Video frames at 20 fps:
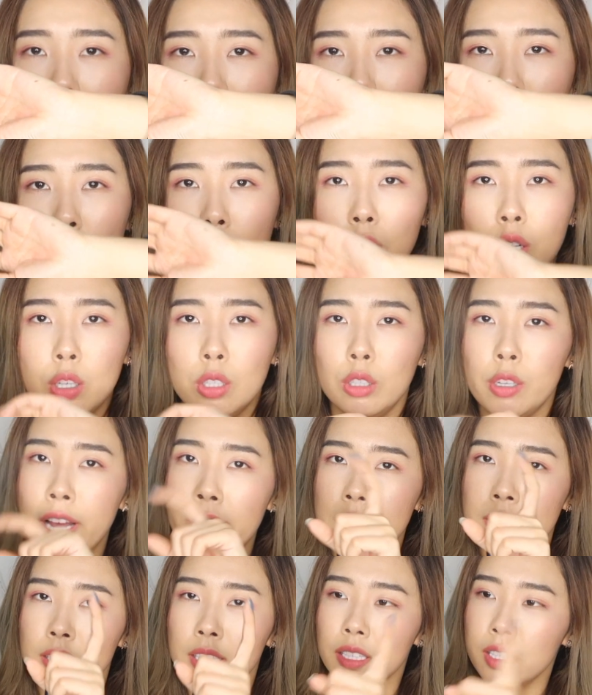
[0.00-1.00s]
so
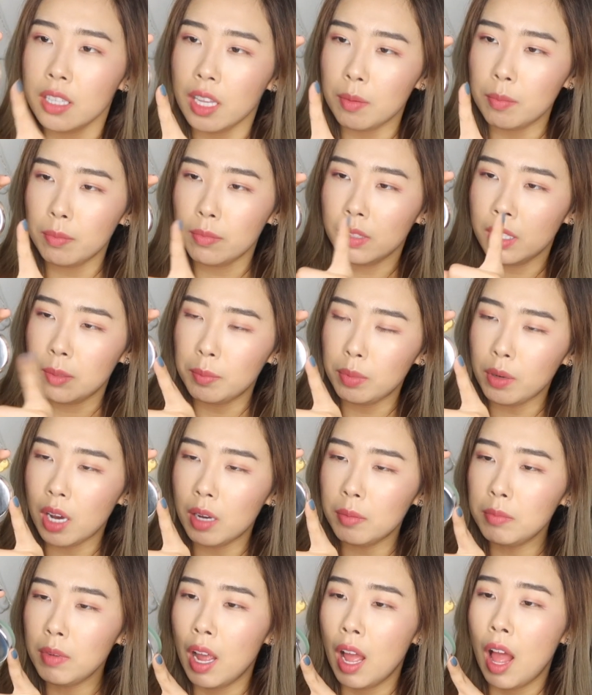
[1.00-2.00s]
as this lip
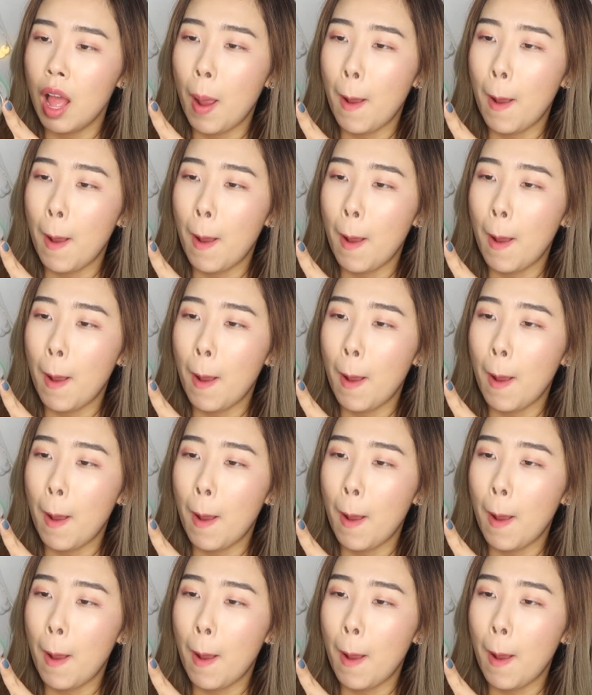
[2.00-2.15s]
balm,